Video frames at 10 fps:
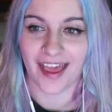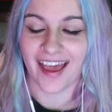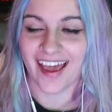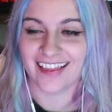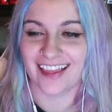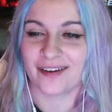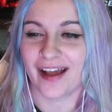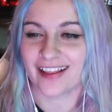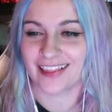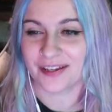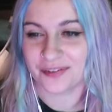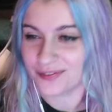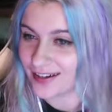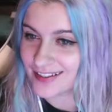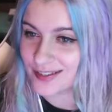Hello,
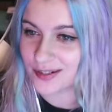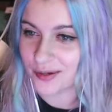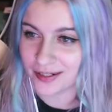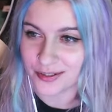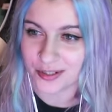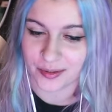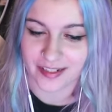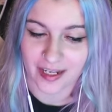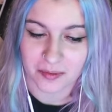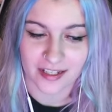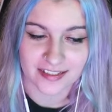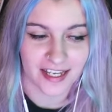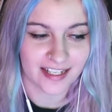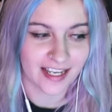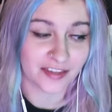friends. No intro today because
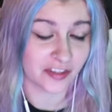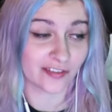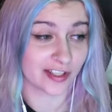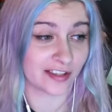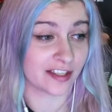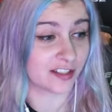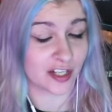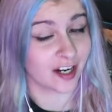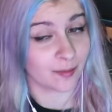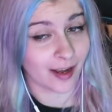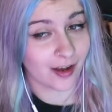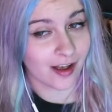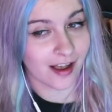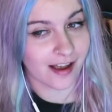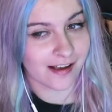I can't think of anything to talk about.
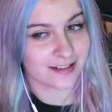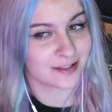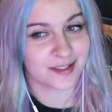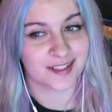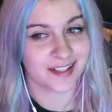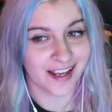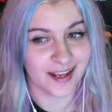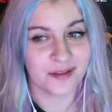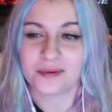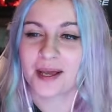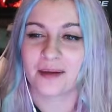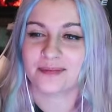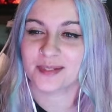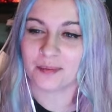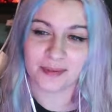So today we have
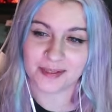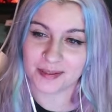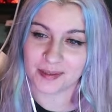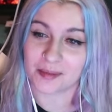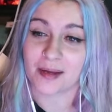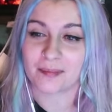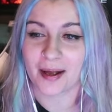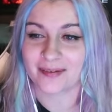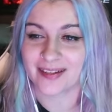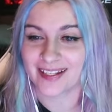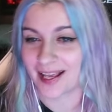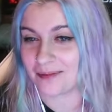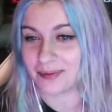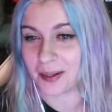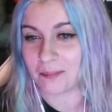Double Duty by Palfly
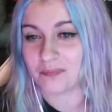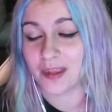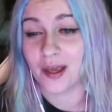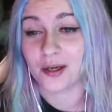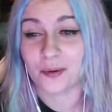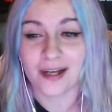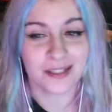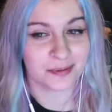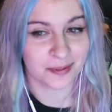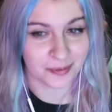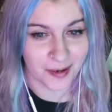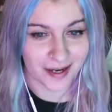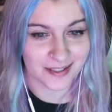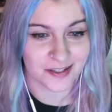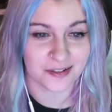Kampling. Quattro
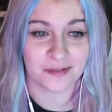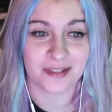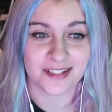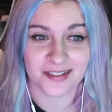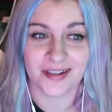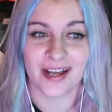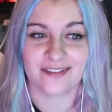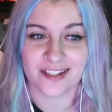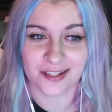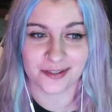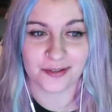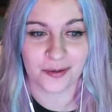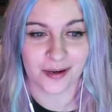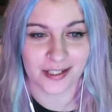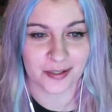Quadri. We do have two
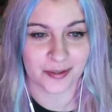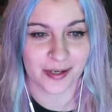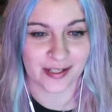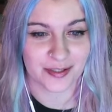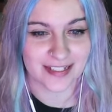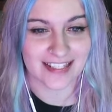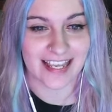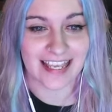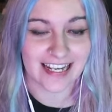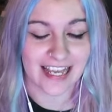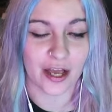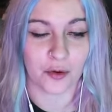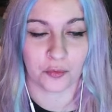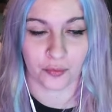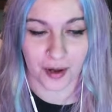Quattro Quadris in a
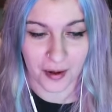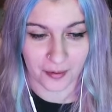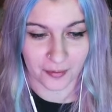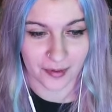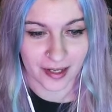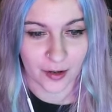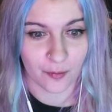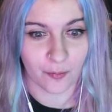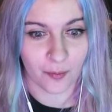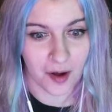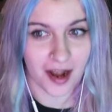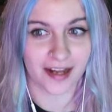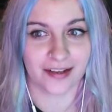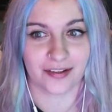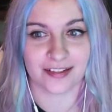row.
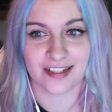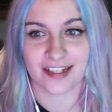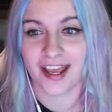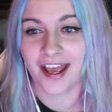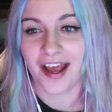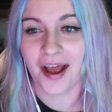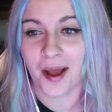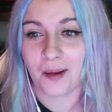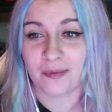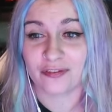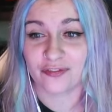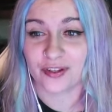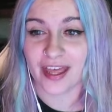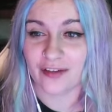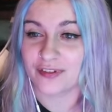Wild. Fill
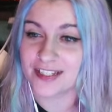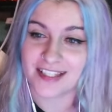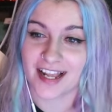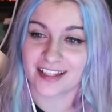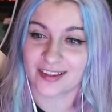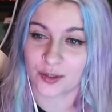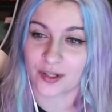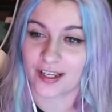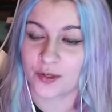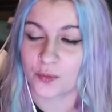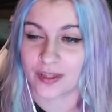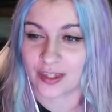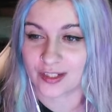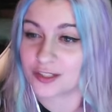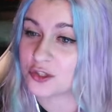every cell in the grid with the
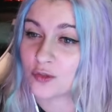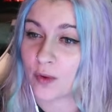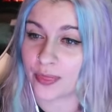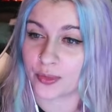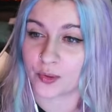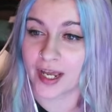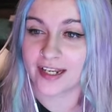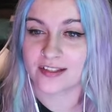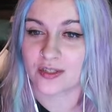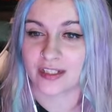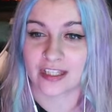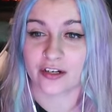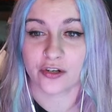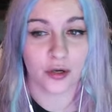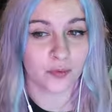digits 1 through 9 so that there are
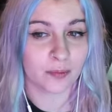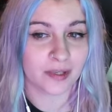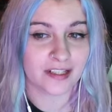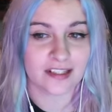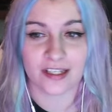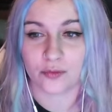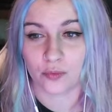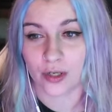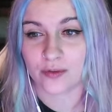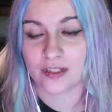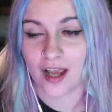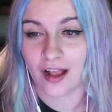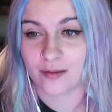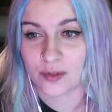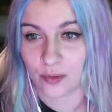no repeats in rows,
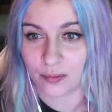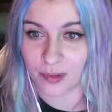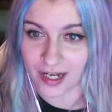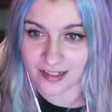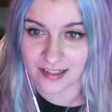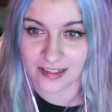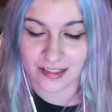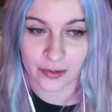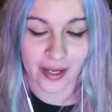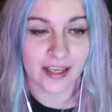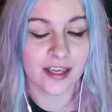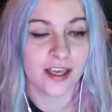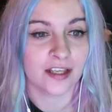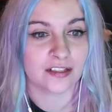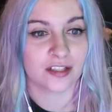columns, or boxes. Okay?
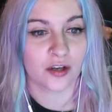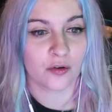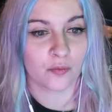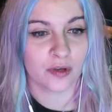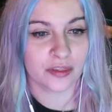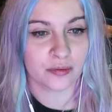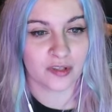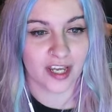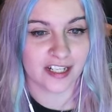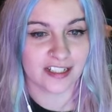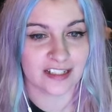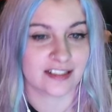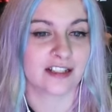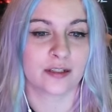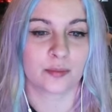So 1 through 9 is
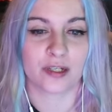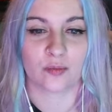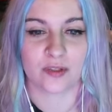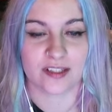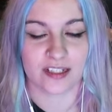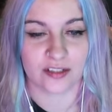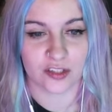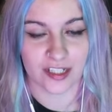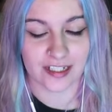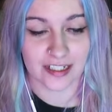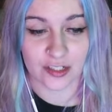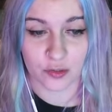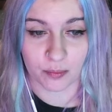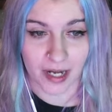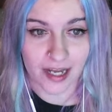going to appear once each in each
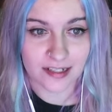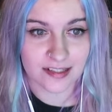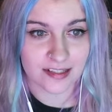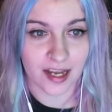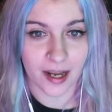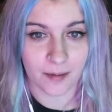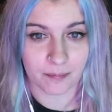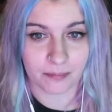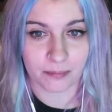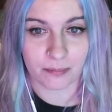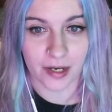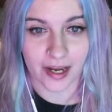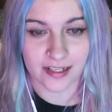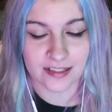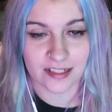box,
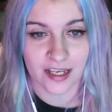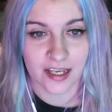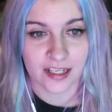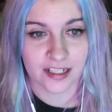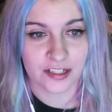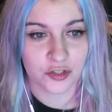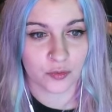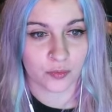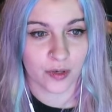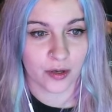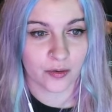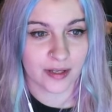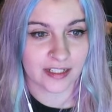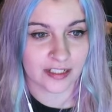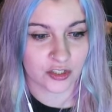but each row
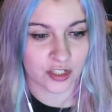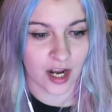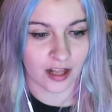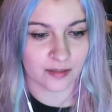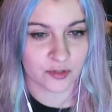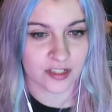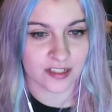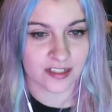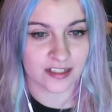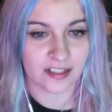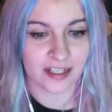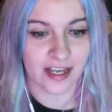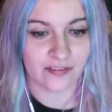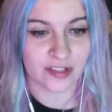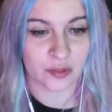and each column just isn't going to
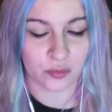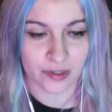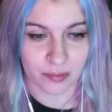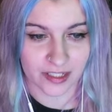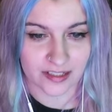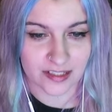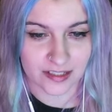have any repeats.